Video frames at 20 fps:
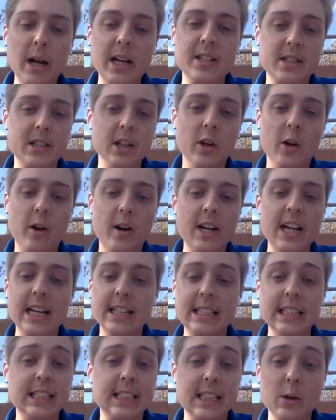base stealer in
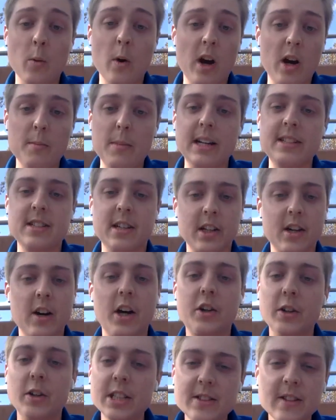the SEC, one of the best in the
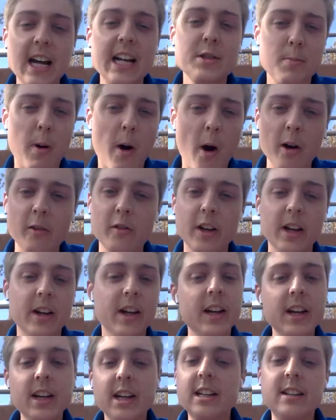country. So that's part of
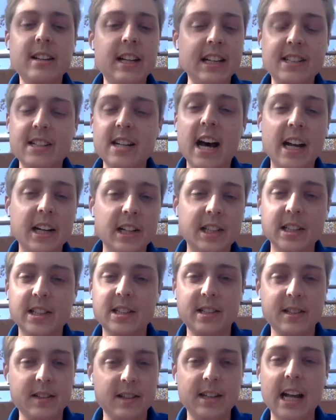it. That's not
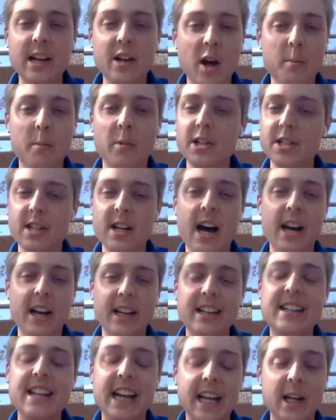just that number is not
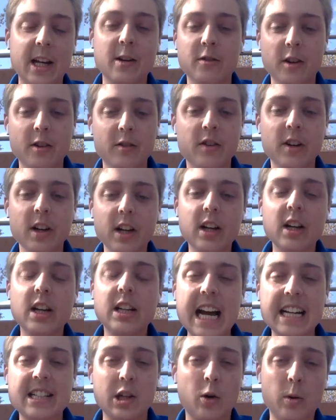indicative of Jackson
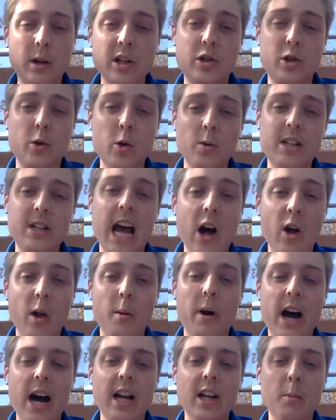Greer's true talent
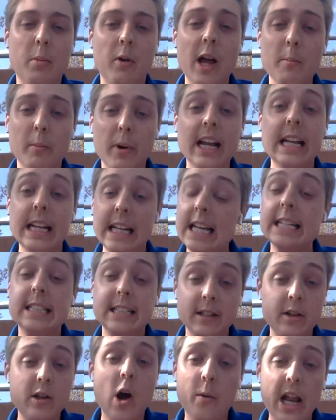behind the plate, but it is
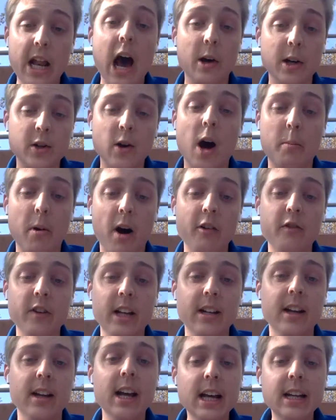no doubt a drop-off. And
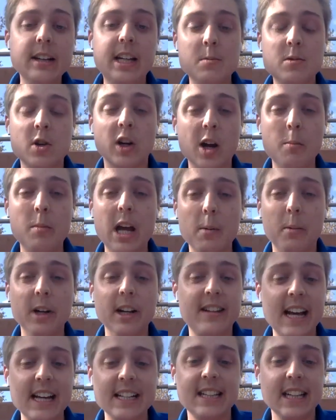teams are going to be able to test
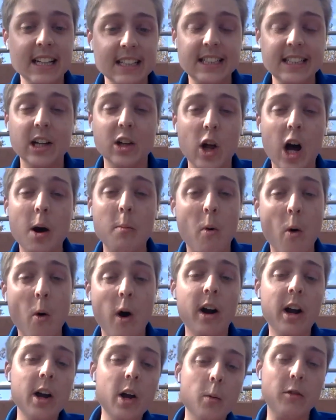Tennessee a lot more
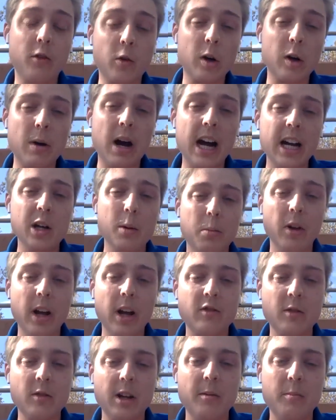with Greer behind the plate
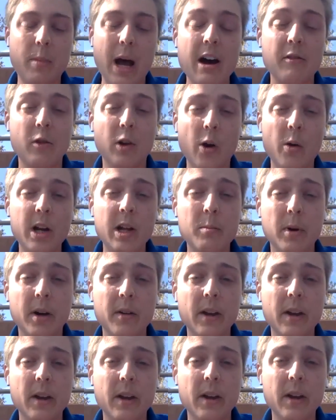than Pavlone.
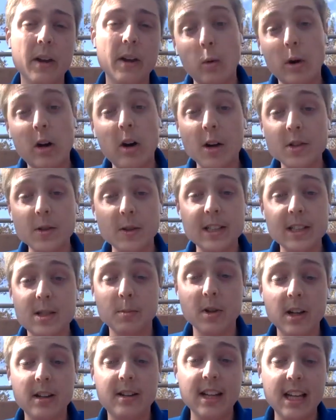But Greer also did some
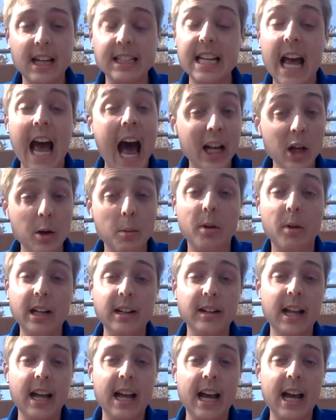good things at the plate
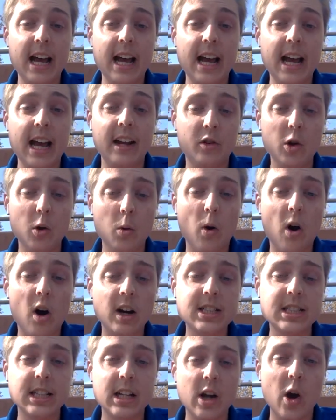today. They had two
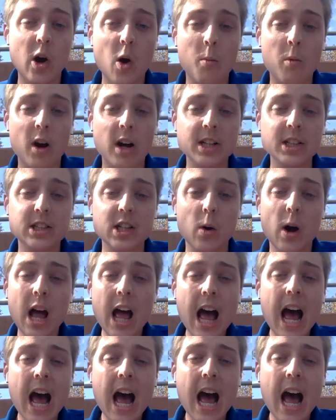walks and a home run. So
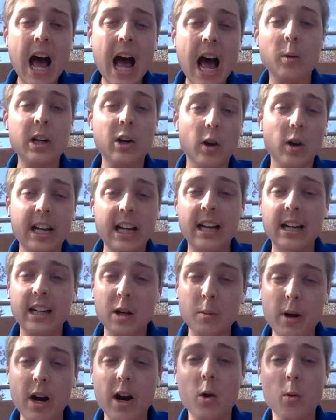I think when you're looking,
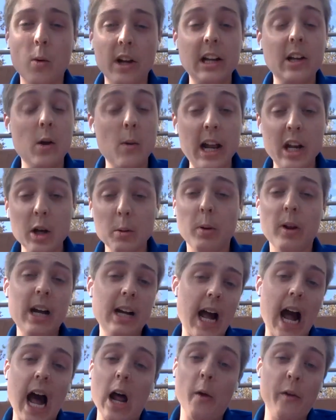comparing to what they do at the plate,
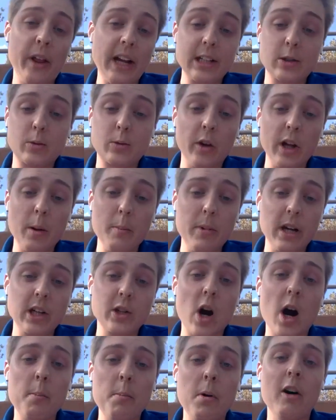I don't think it's really a big
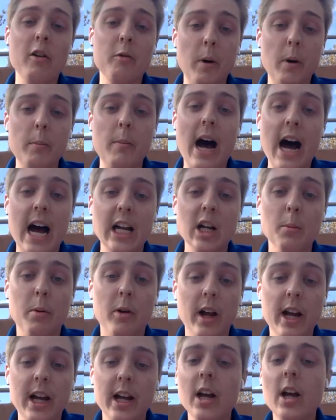drop-off. But behind the
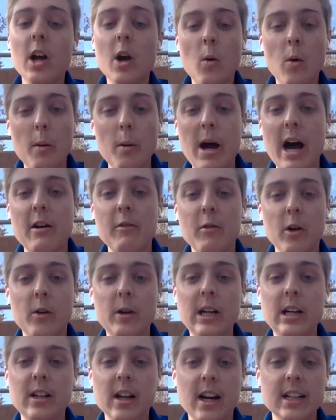plate, what
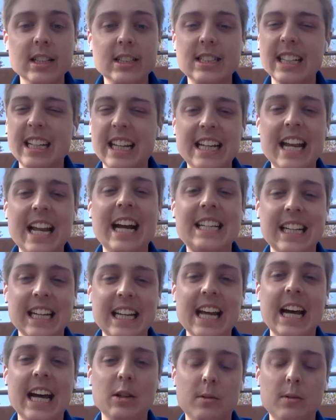Pavlone does, the
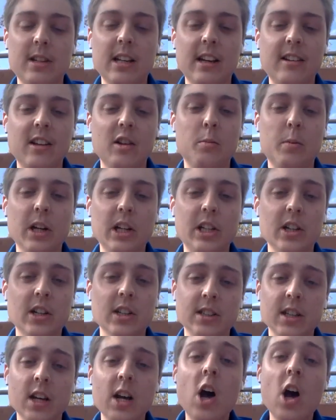connection he has with Tennessee's
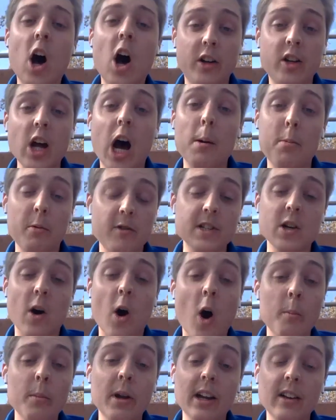pitchers on top of his
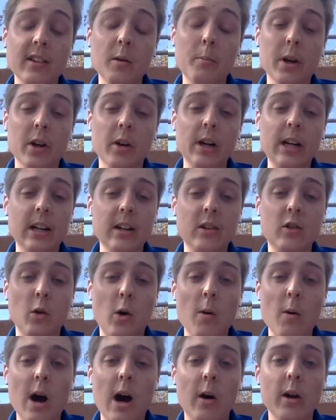arm and his ability to
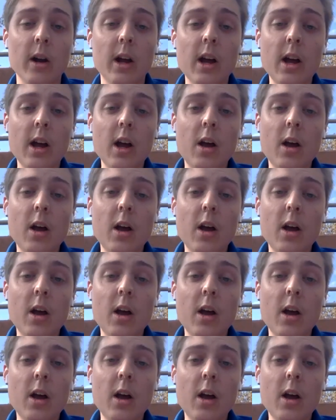throw out